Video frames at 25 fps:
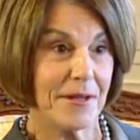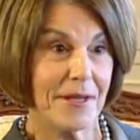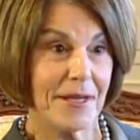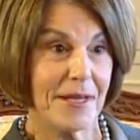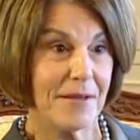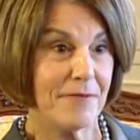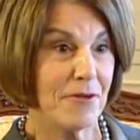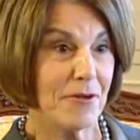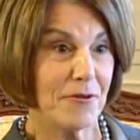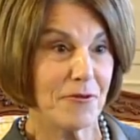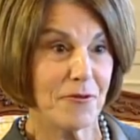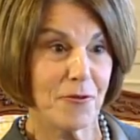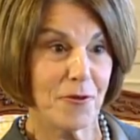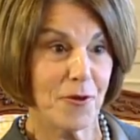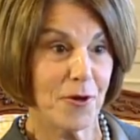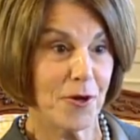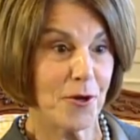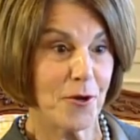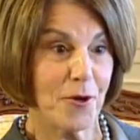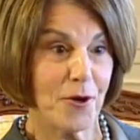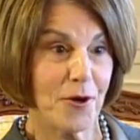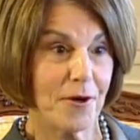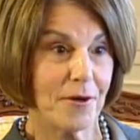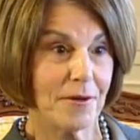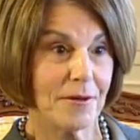even for
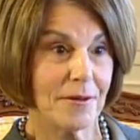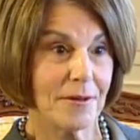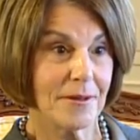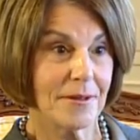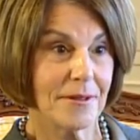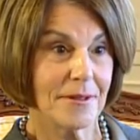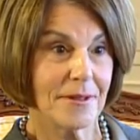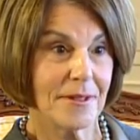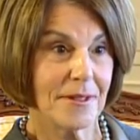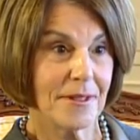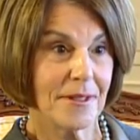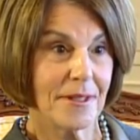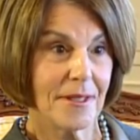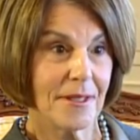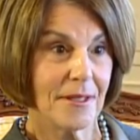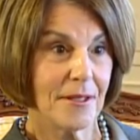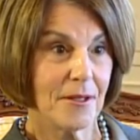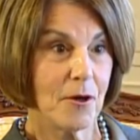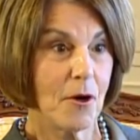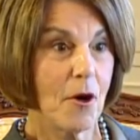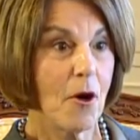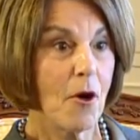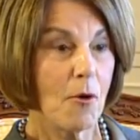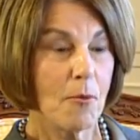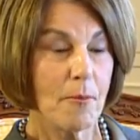your
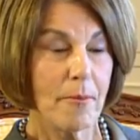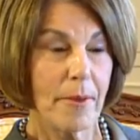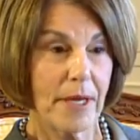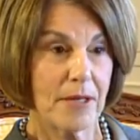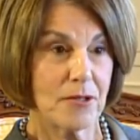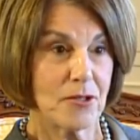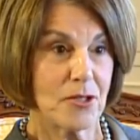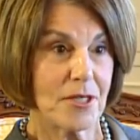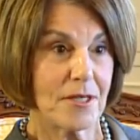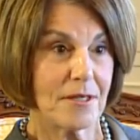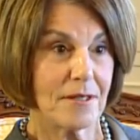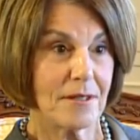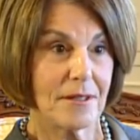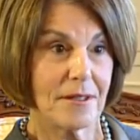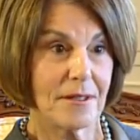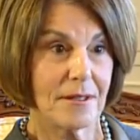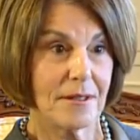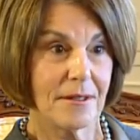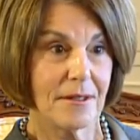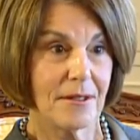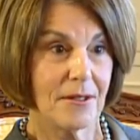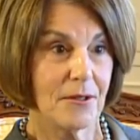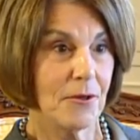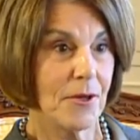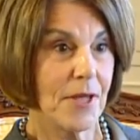home budget,
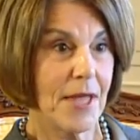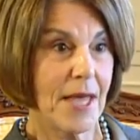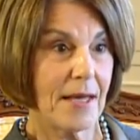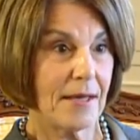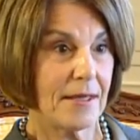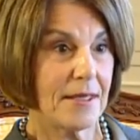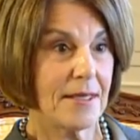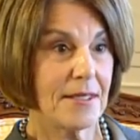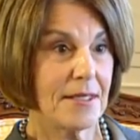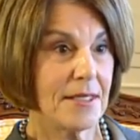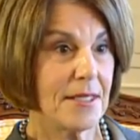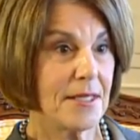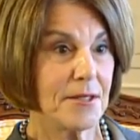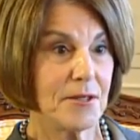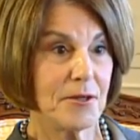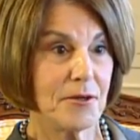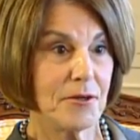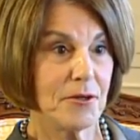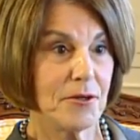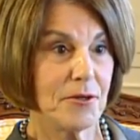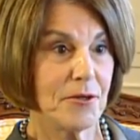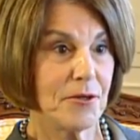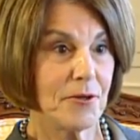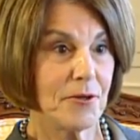you can't continue to